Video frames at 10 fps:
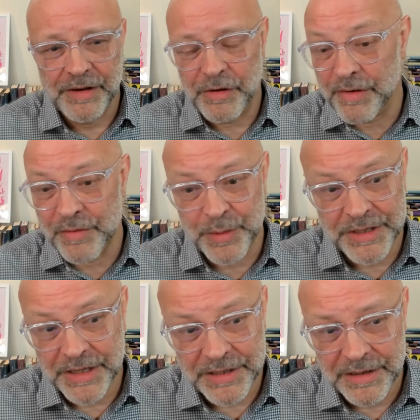Not
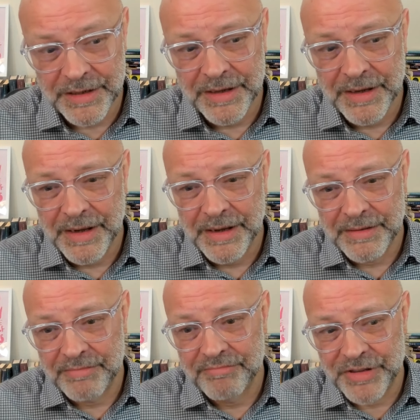everyone's is. Mm-hmm.
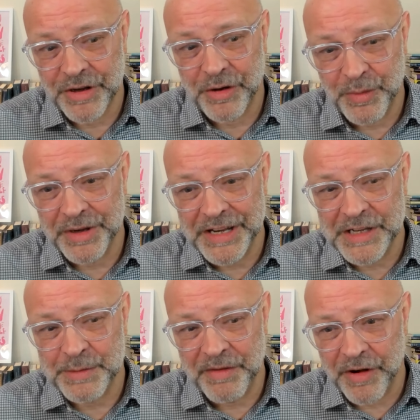So one
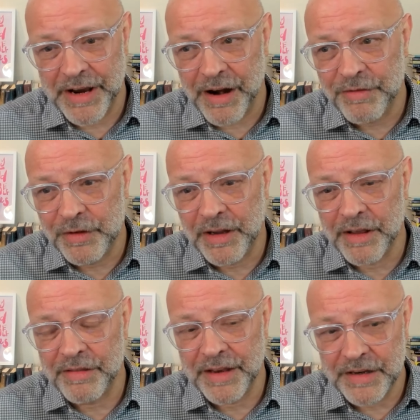needs to be very careful.
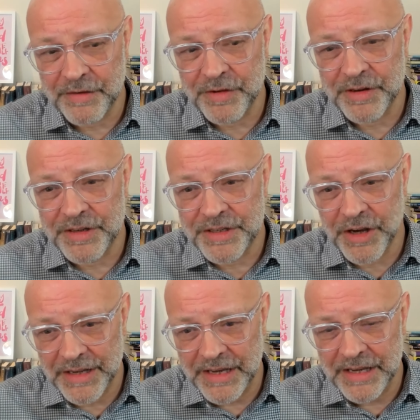I think different
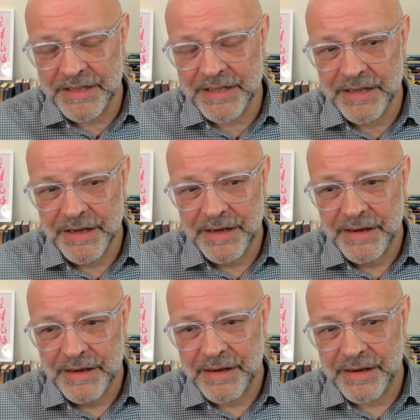psyches
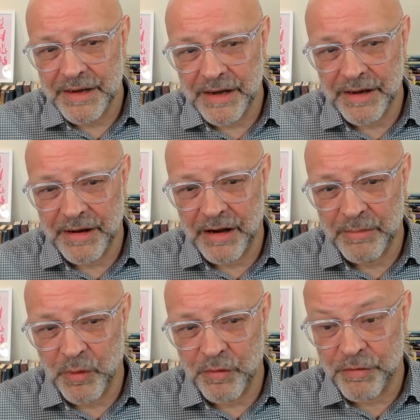uh, are
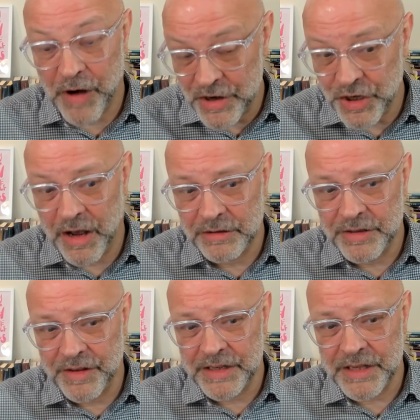more fragile
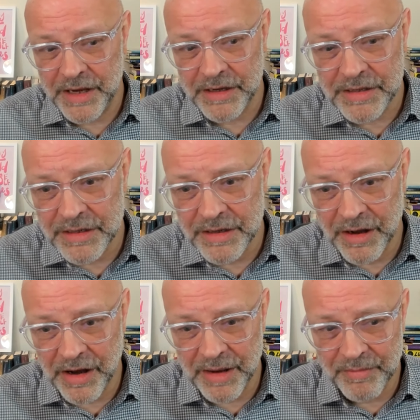to these things.
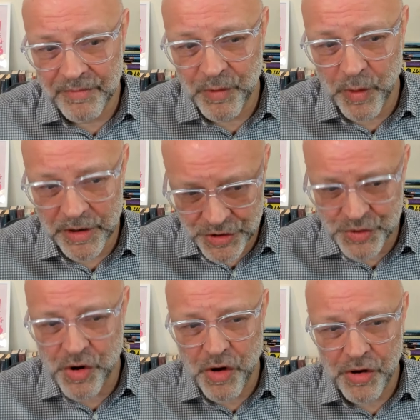I'm quite
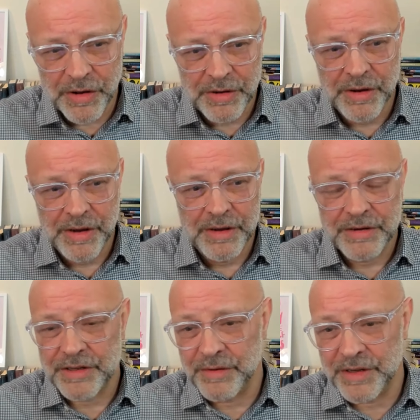strong,
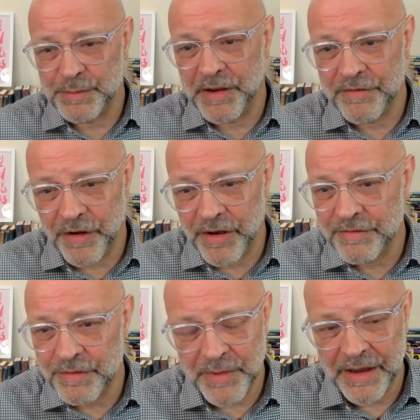so it's been fine
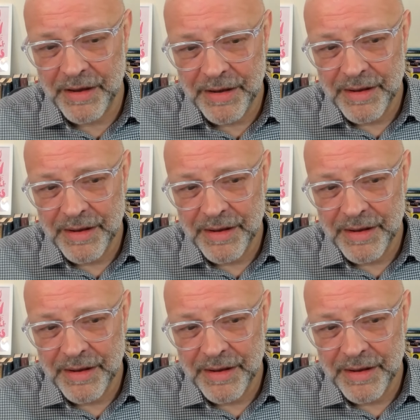for me.